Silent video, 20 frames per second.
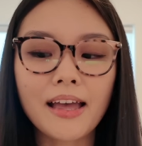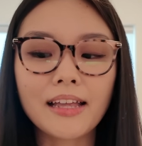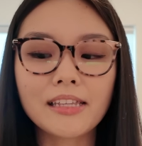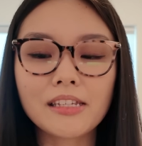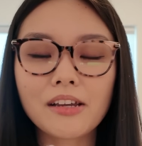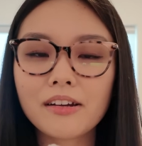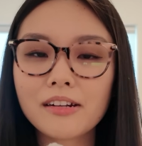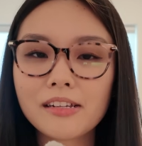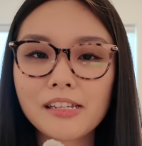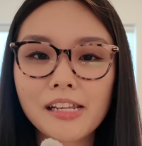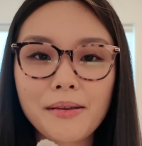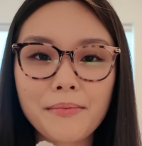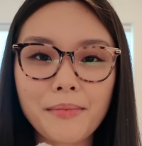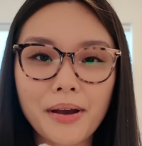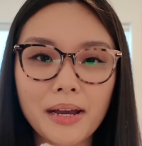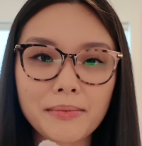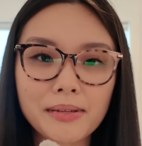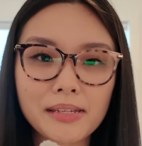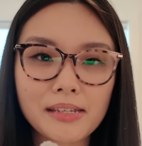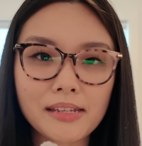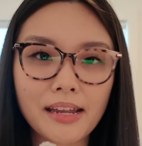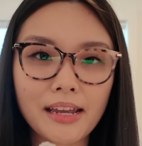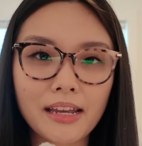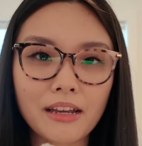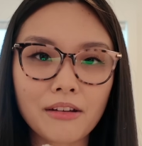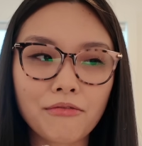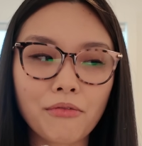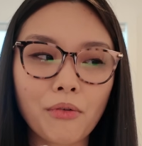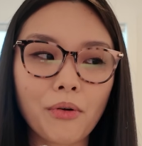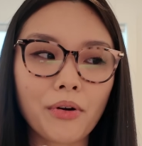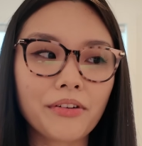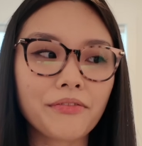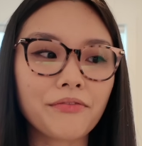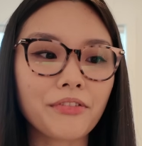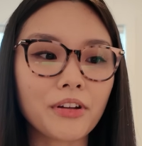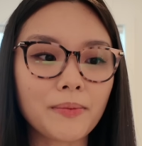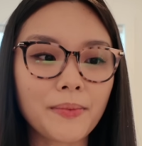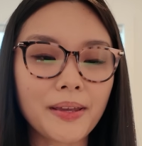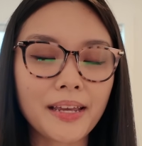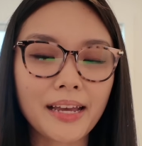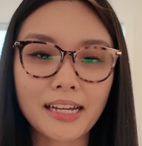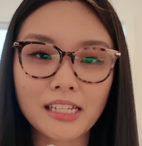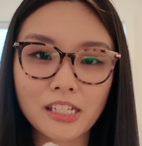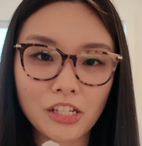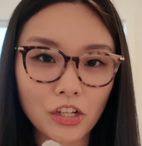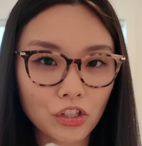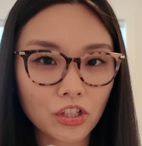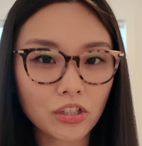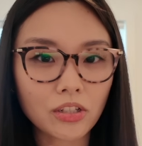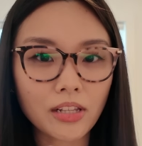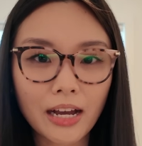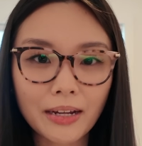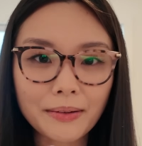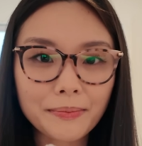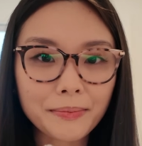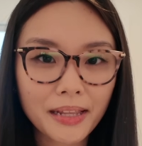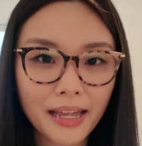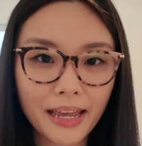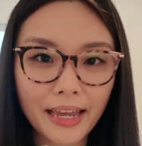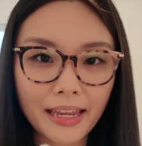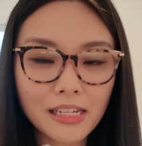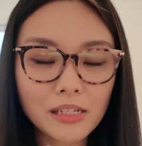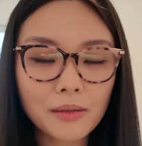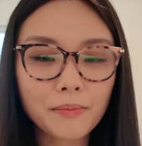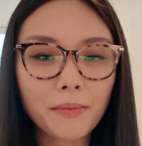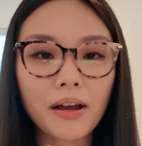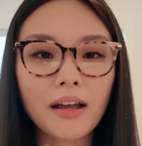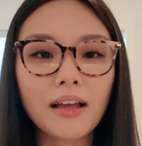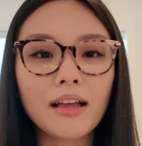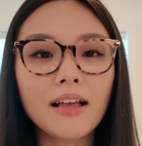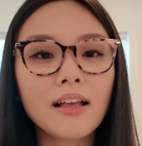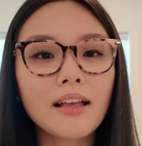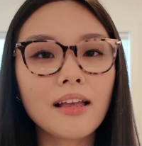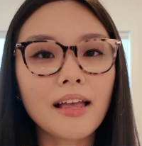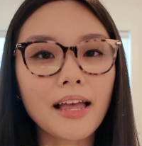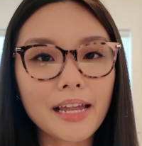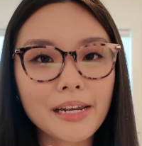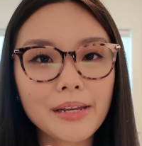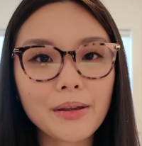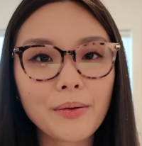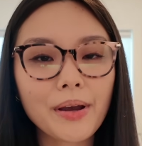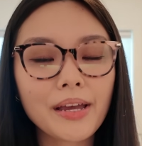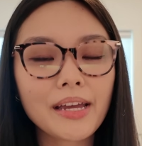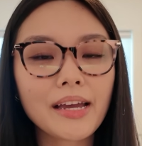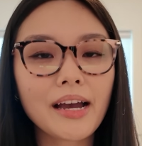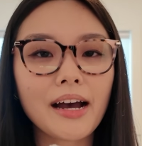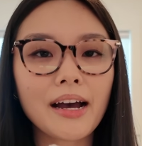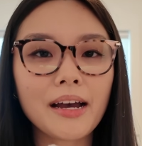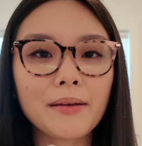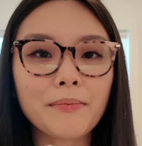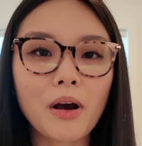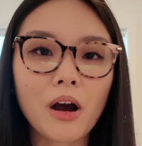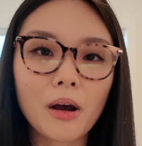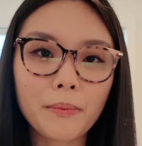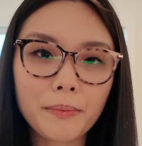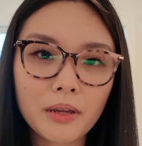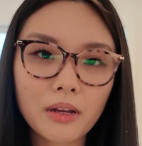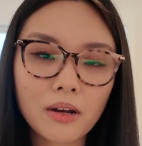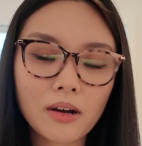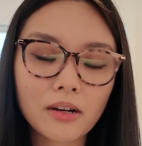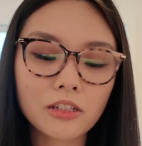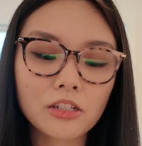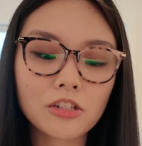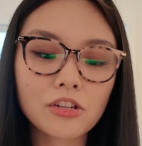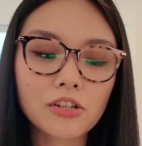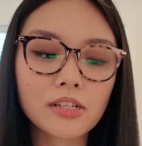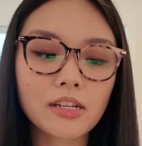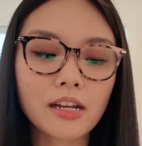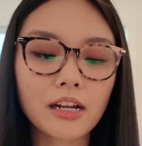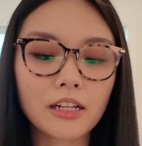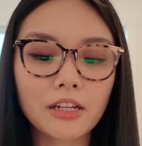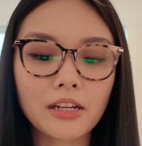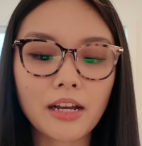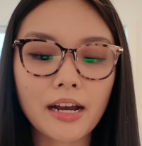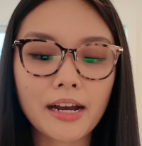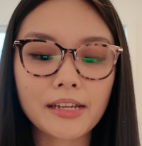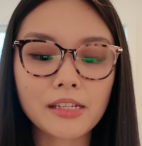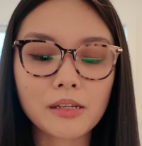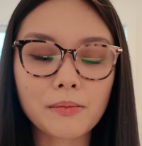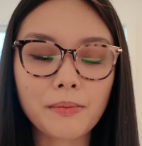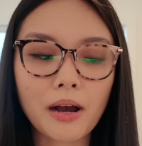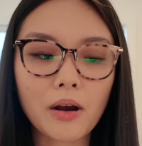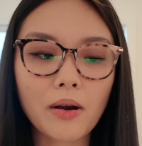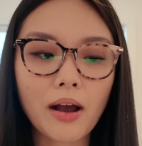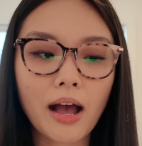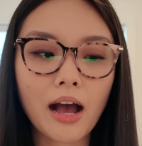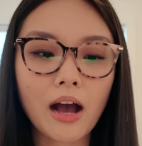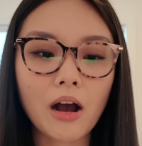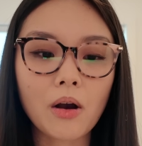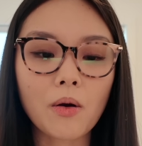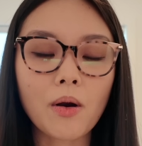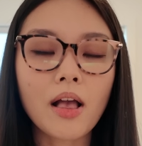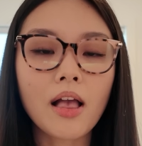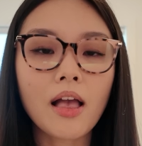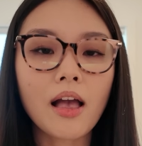It's honestly my mistake for filming at such a loud place, but anyway, I'm hopping on to just tell you guys about how